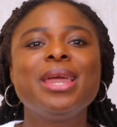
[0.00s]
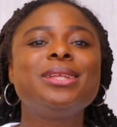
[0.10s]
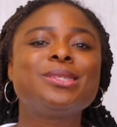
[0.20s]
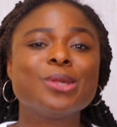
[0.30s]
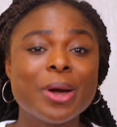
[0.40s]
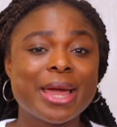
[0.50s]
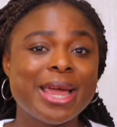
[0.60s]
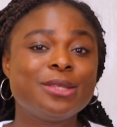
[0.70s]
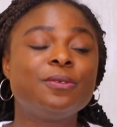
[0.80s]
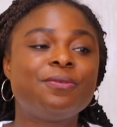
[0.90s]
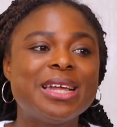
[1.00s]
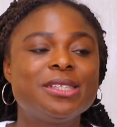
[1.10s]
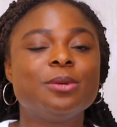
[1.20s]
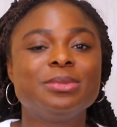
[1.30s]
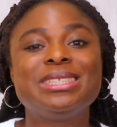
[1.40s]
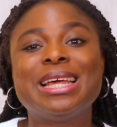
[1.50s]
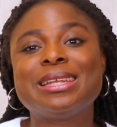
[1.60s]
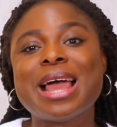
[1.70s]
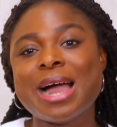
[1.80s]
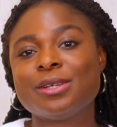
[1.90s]
It's okay to find something
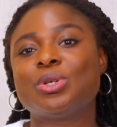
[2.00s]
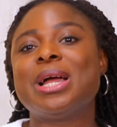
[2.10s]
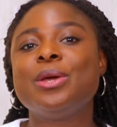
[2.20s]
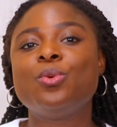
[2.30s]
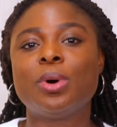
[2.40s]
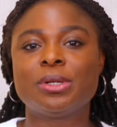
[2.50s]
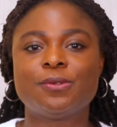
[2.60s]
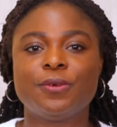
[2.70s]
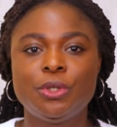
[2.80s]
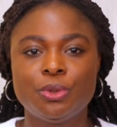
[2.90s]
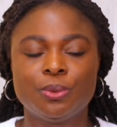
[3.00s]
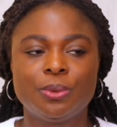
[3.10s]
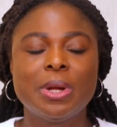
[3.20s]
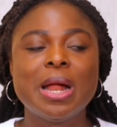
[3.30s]
that actually works for you.